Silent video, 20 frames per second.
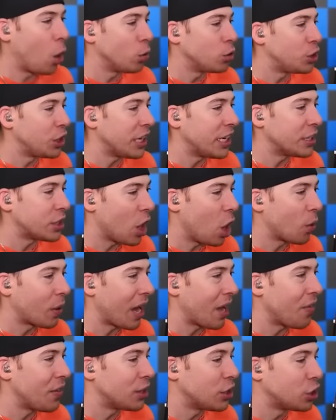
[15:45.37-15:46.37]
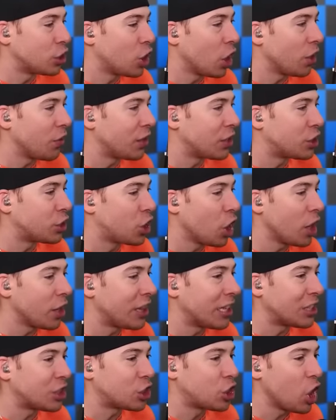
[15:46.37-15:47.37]
Oh, jeez. Okay, this is good. This is
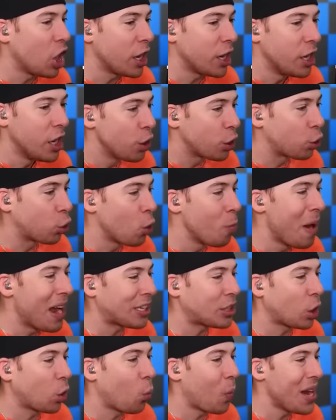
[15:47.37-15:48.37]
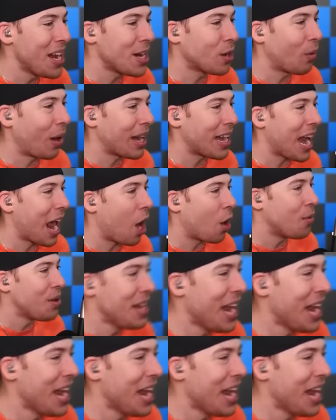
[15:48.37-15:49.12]
good. This is good. The crewmates are winning right now.